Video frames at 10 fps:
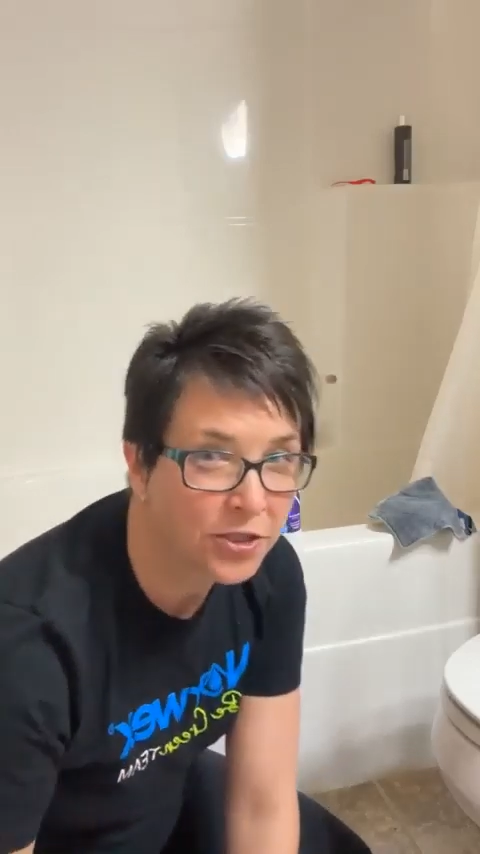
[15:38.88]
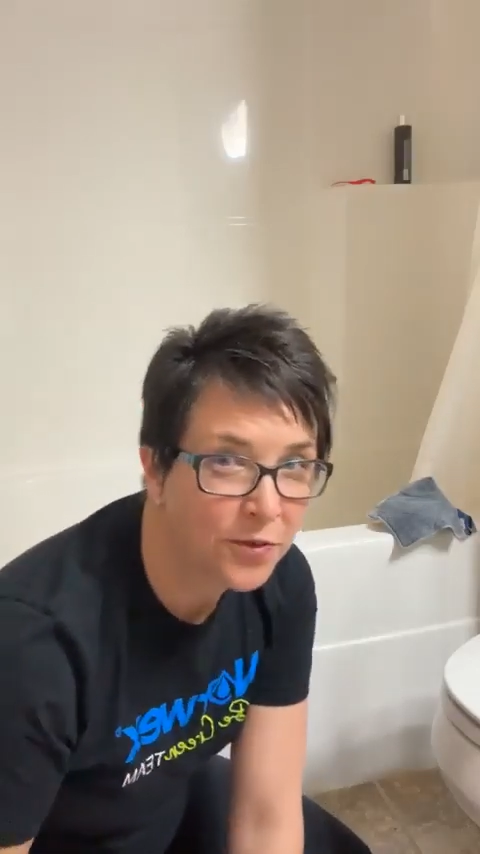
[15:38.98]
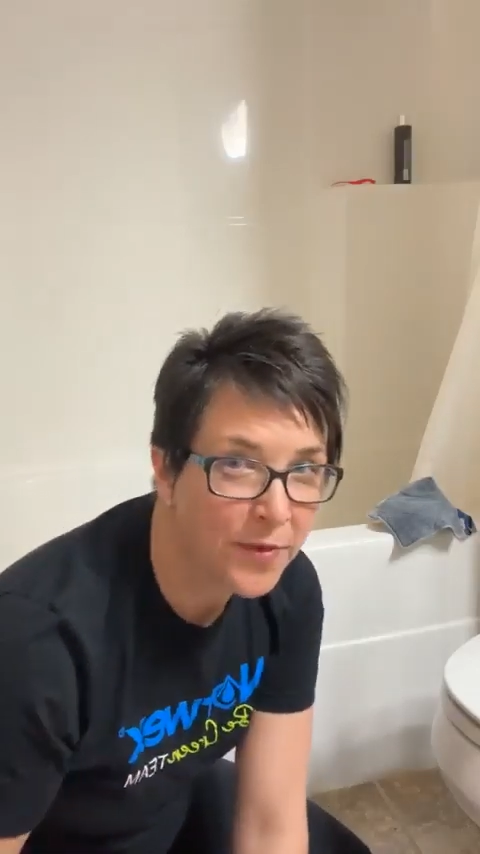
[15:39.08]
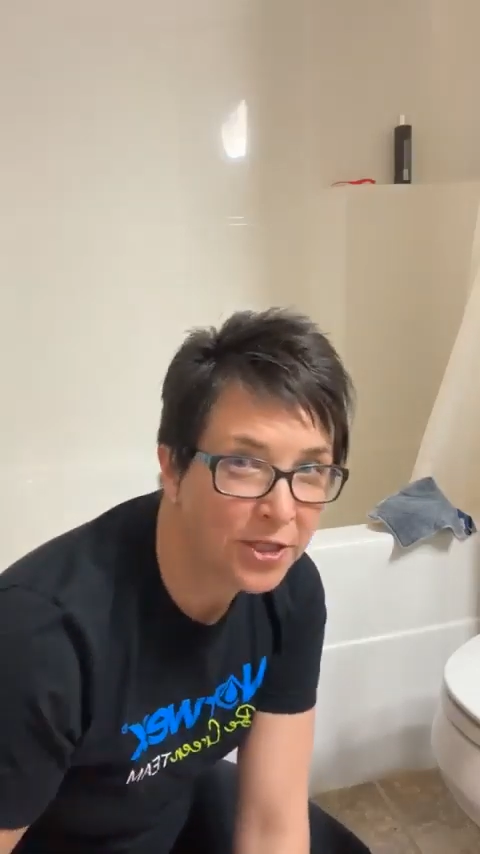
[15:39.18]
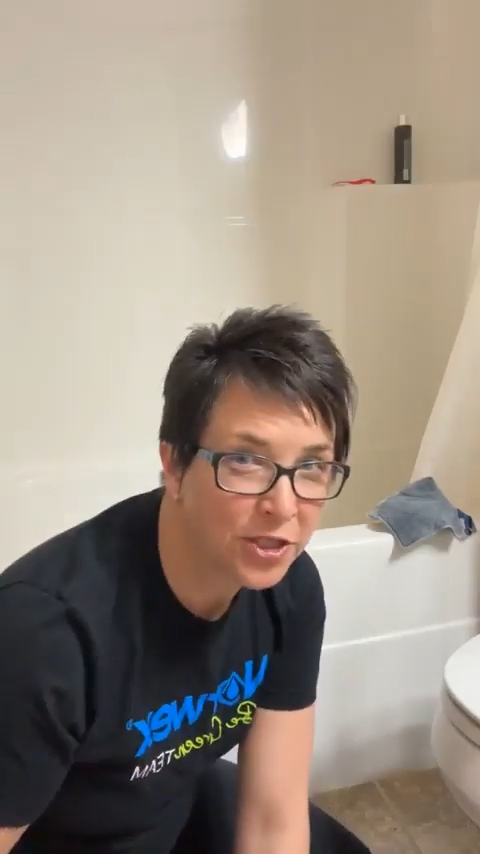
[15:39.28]
I
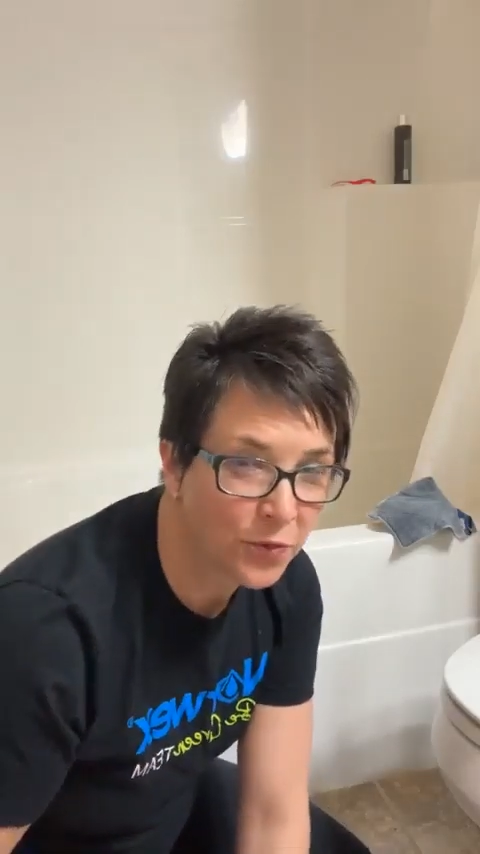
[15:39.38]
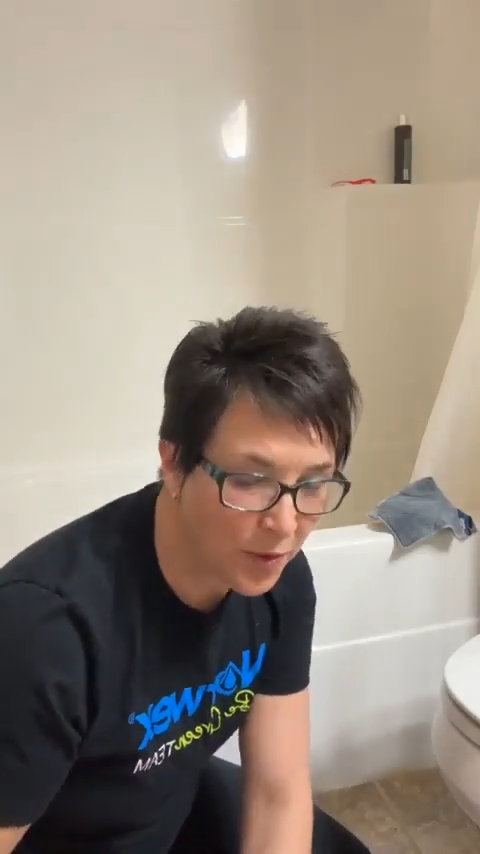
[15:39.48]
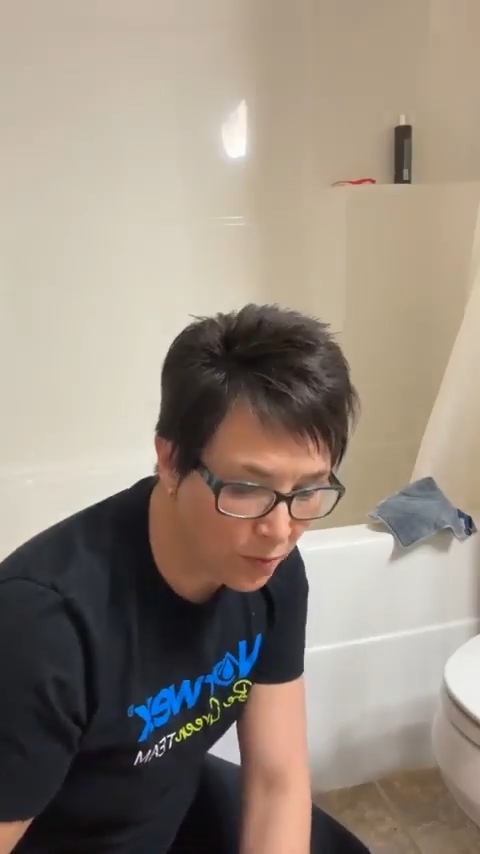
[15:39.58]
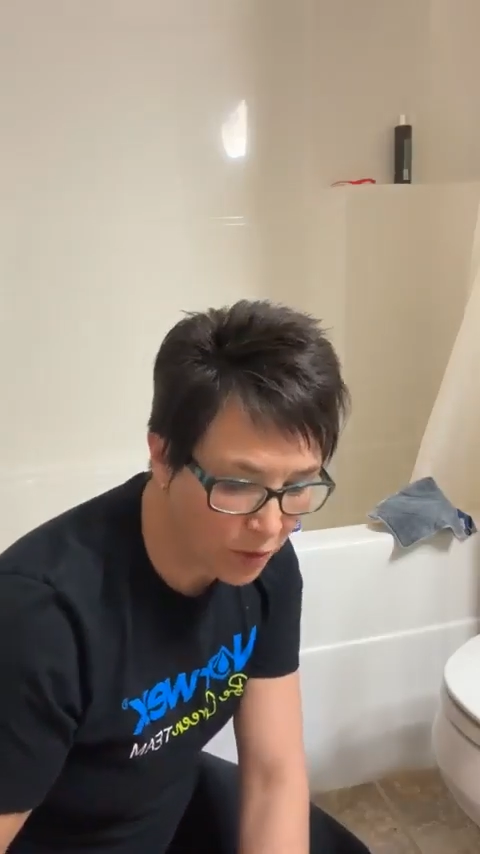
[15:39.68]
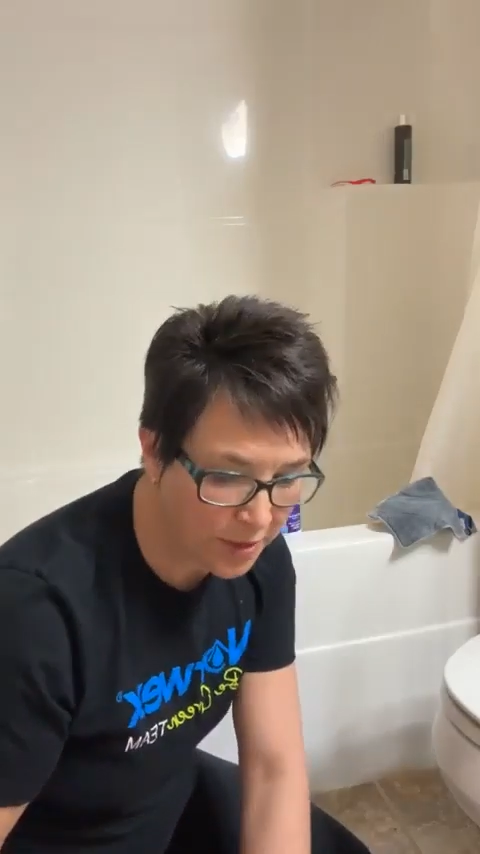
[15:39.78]
should mention
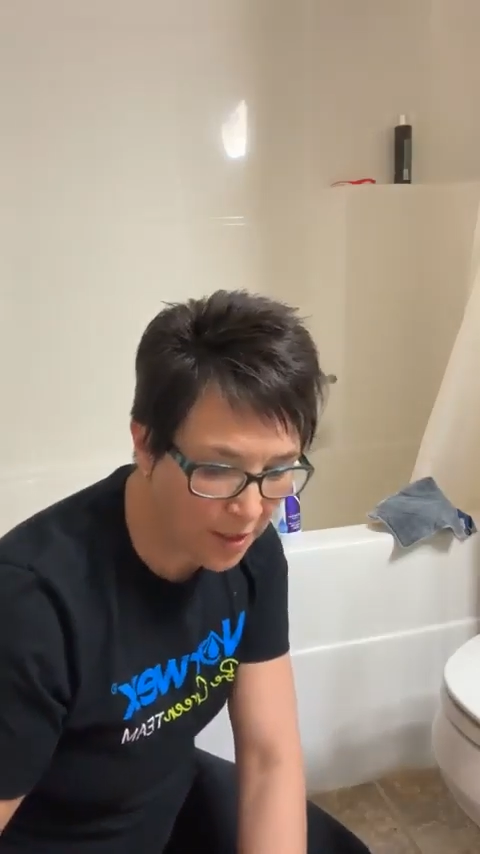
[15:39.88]
one more